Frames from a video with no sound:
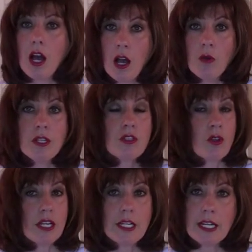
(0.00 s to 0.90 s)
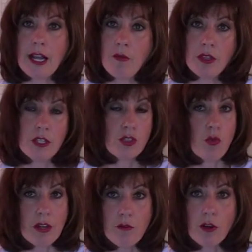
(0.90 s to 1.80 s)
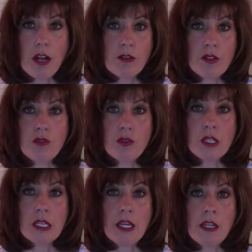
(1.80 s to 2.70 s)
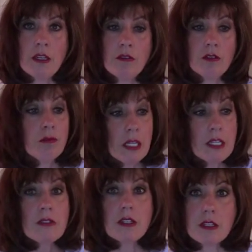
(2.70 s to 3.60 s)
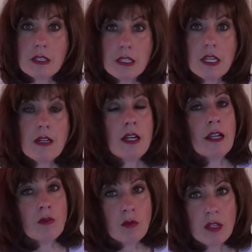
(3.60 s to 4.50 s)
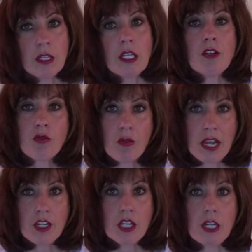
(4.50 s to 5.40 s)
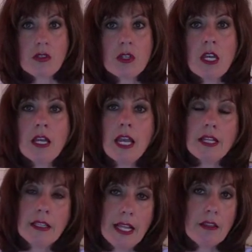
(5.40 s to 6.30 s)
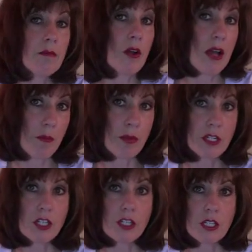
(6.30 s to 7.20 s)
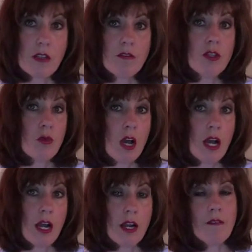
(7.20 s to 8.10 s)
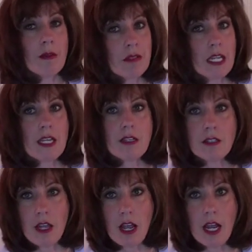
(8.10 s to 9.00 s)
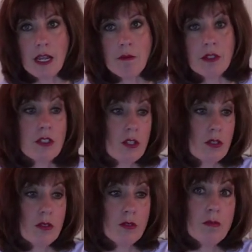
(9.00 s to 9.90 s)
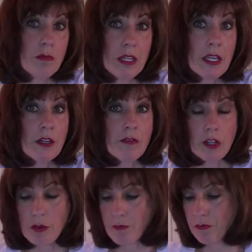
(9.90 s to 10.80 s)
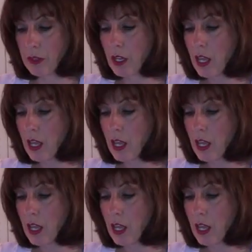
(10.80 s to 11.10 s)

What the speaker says: Always try to get out within 24 hours of doing that interview. Be sincere and really gracious and let them know how appreciative you are of them taking time to be interviewed.